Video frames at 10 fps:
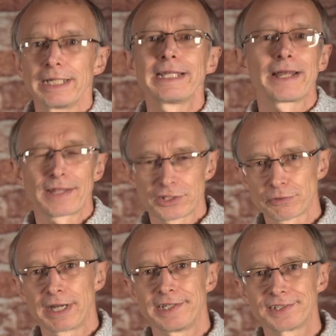Yeah, that's
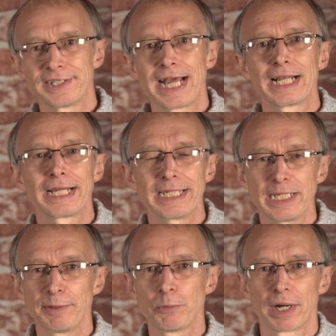right. It's the
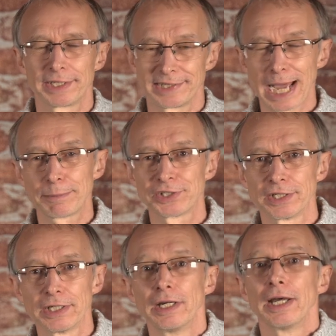LA-EB1
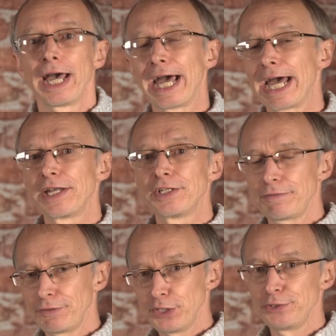adapter. And
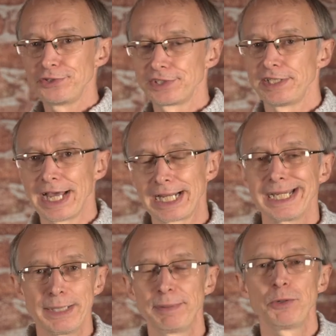if you use the
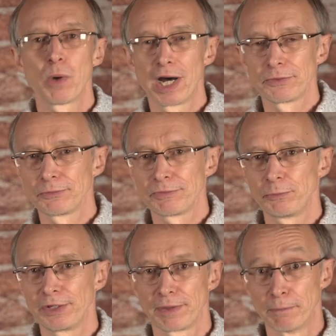LA-EB1
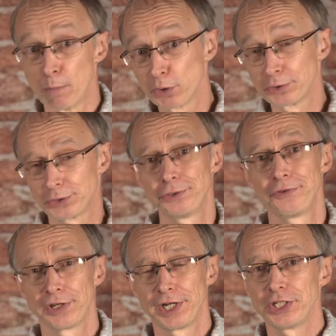with a modern
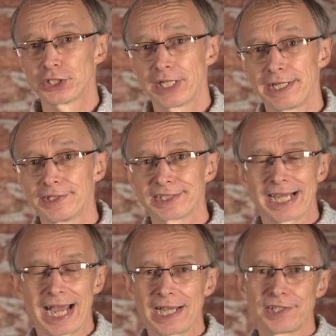2/3-inch lens that
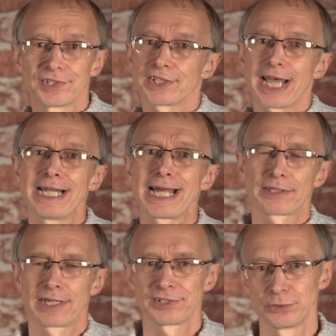has ALAC,
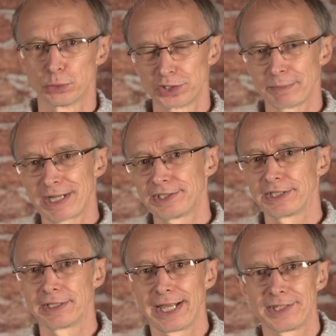that's the
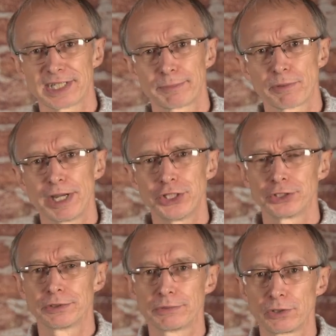automatic lens
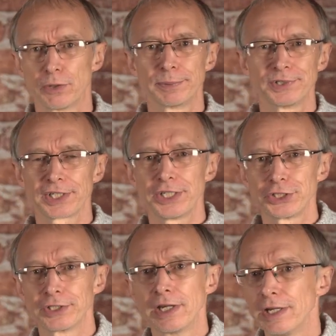aberration
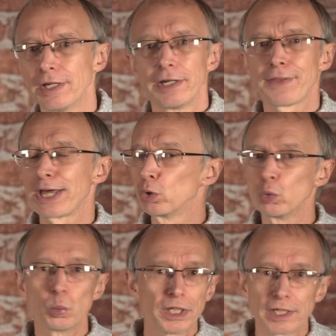compensation, that all
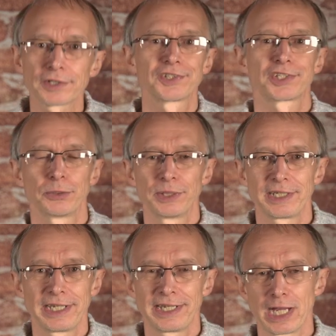works. So
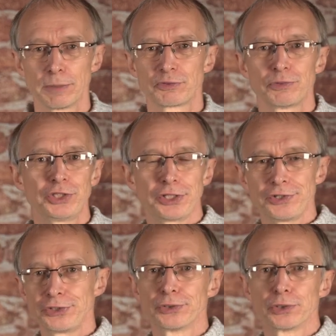it helps
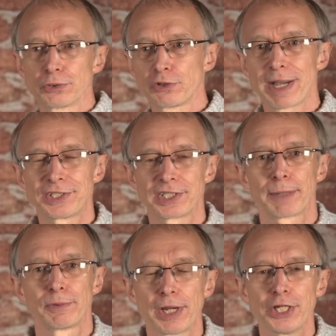reduce your chromatic
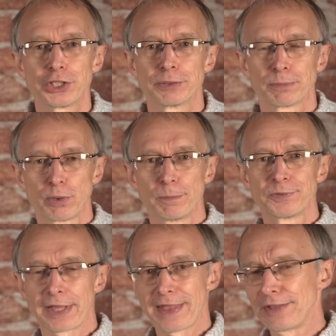aberration and problems
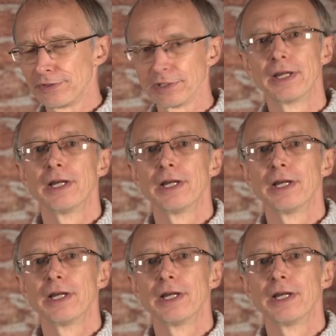like that, that